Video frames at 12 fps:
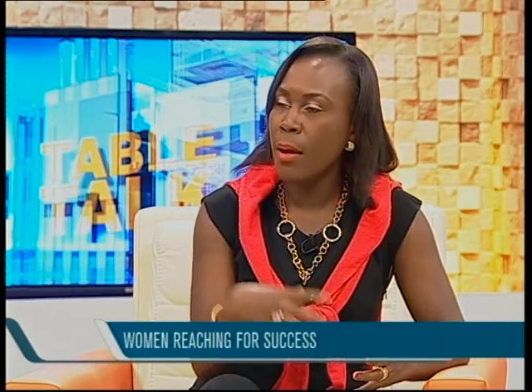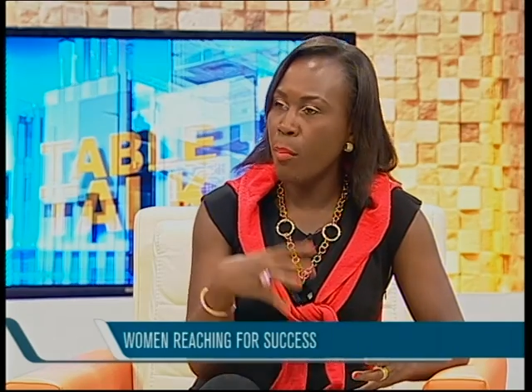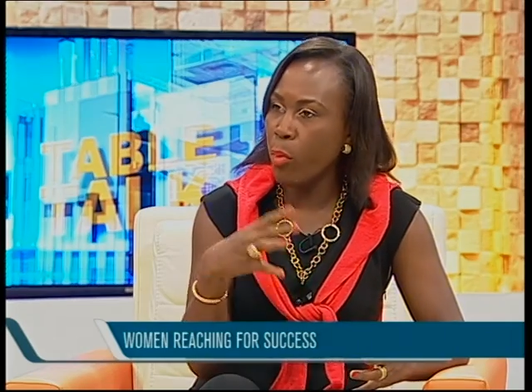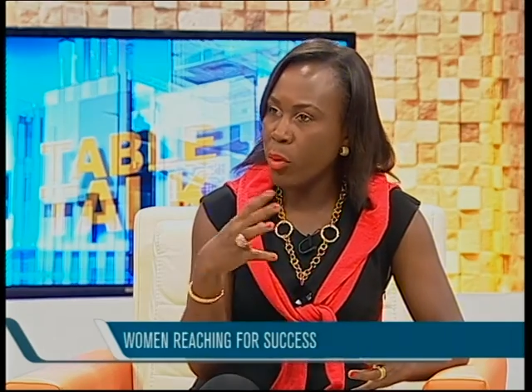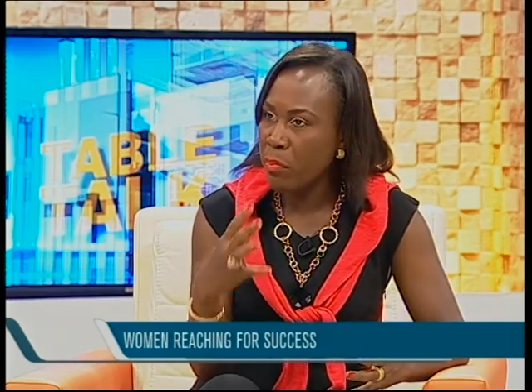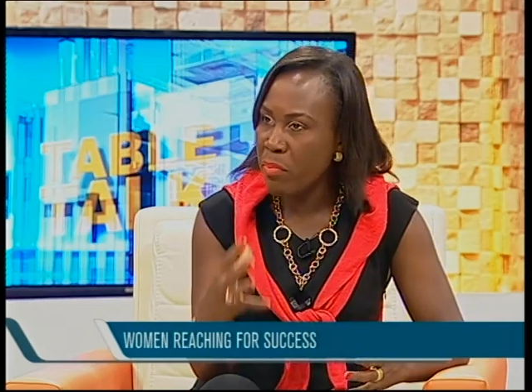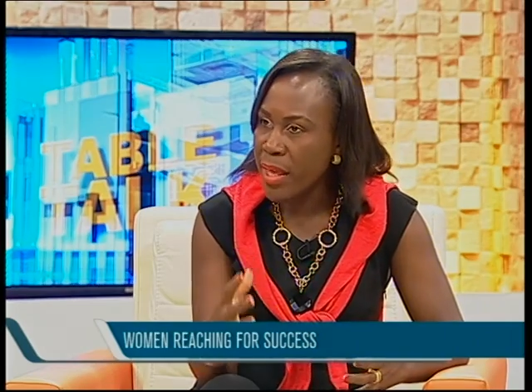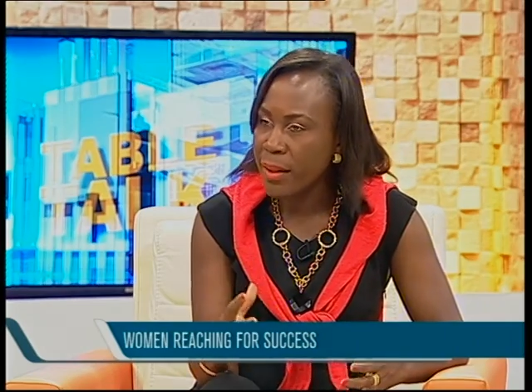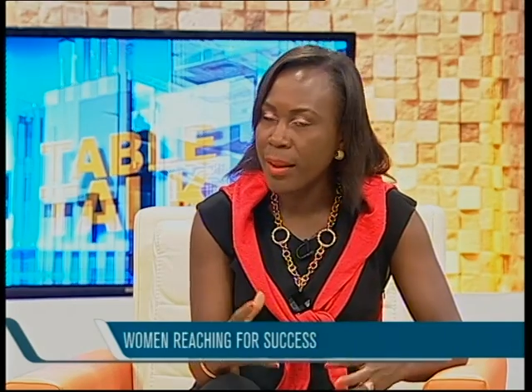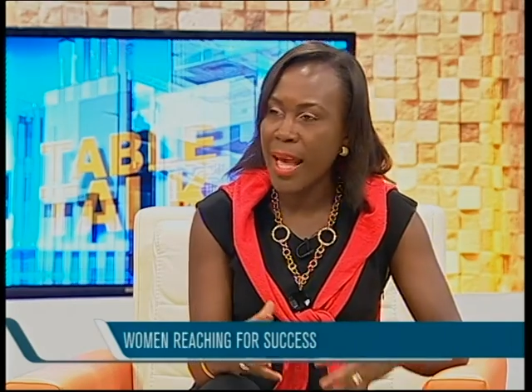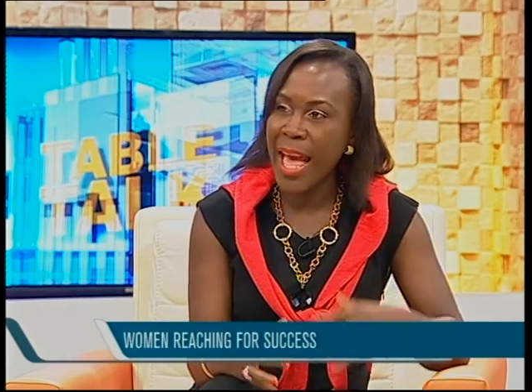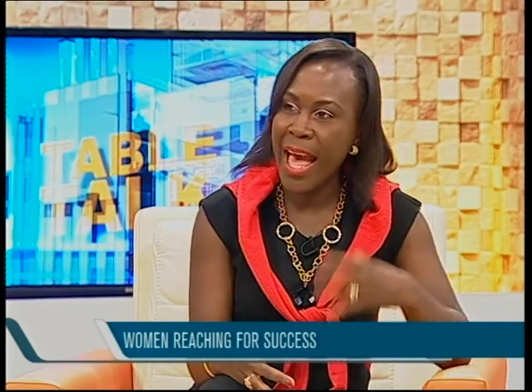Both
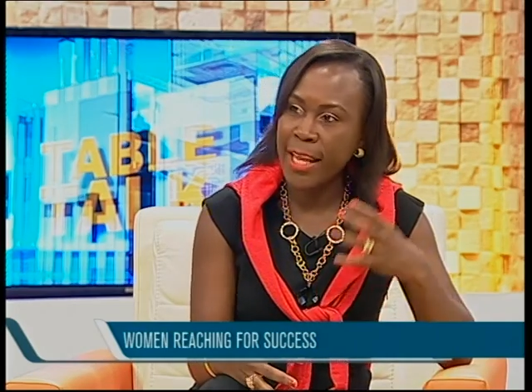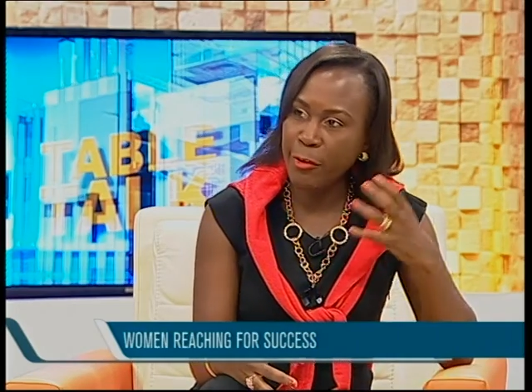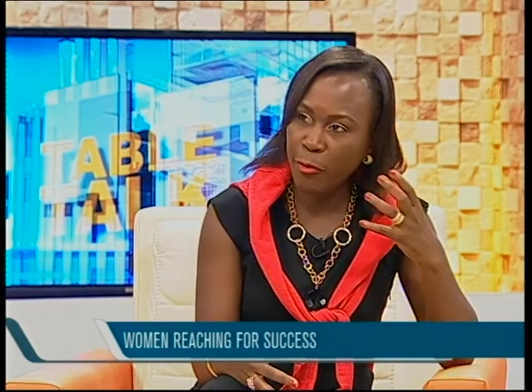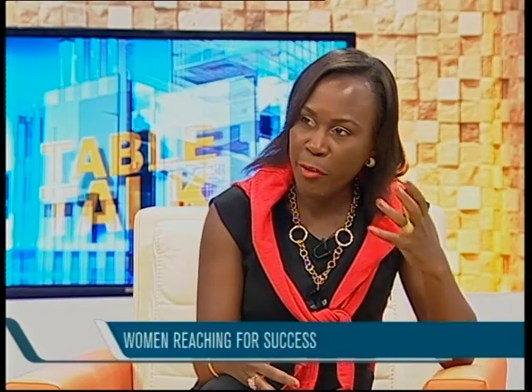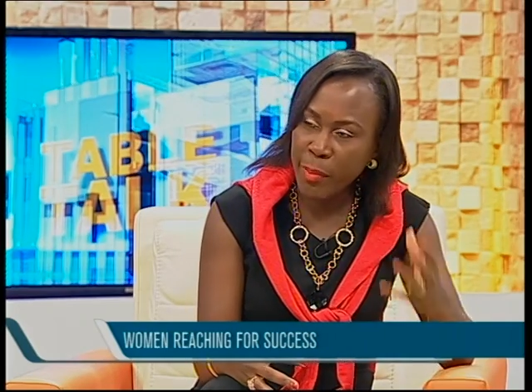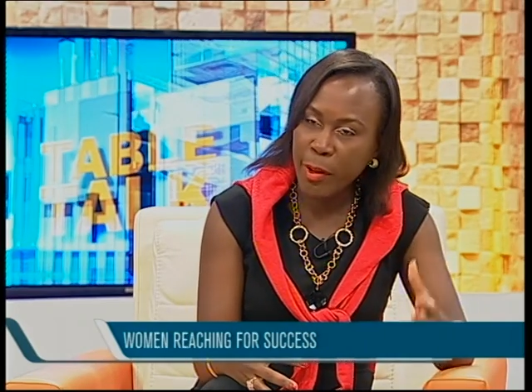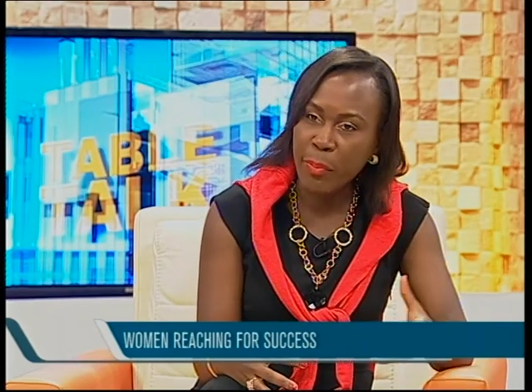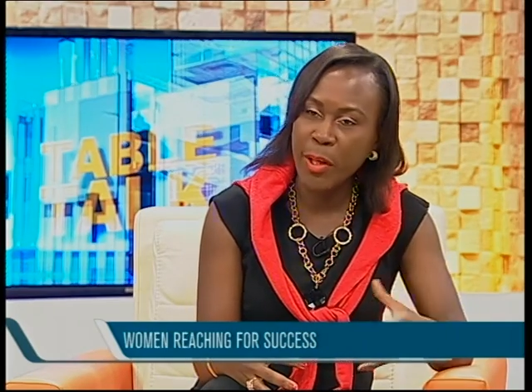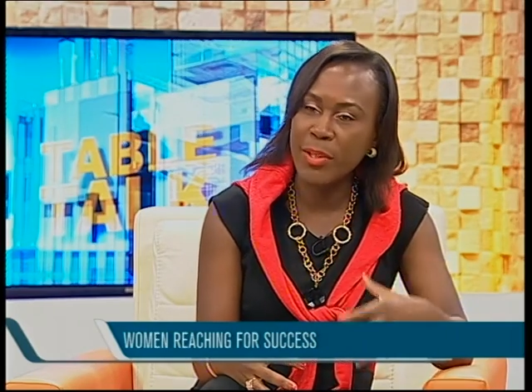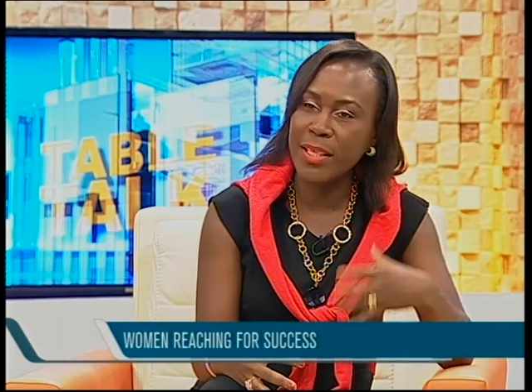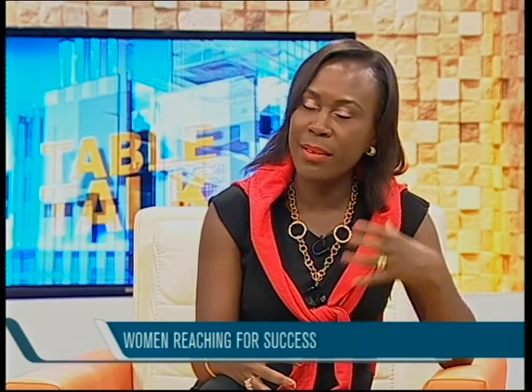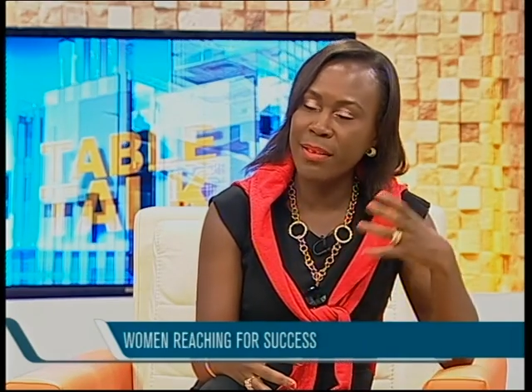male and female,
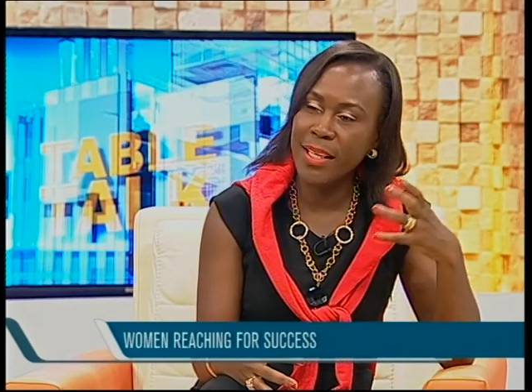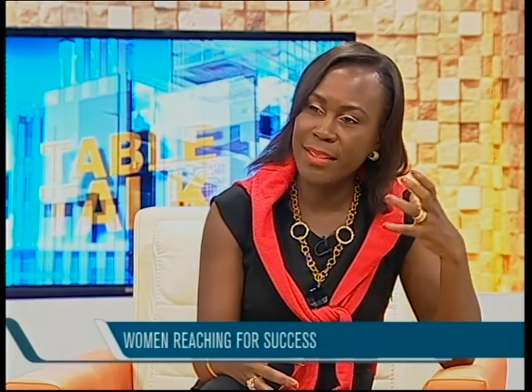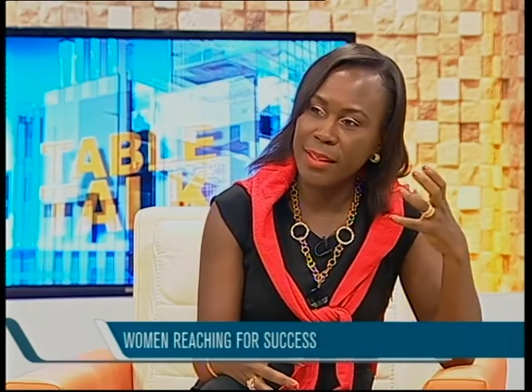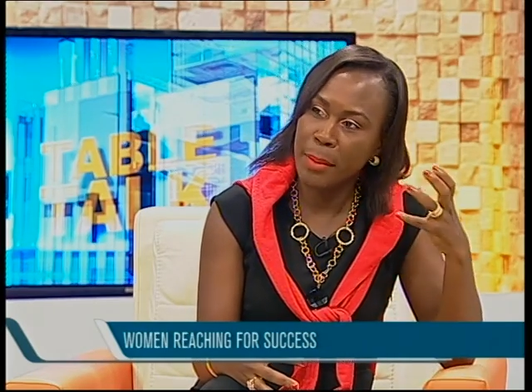because there are things that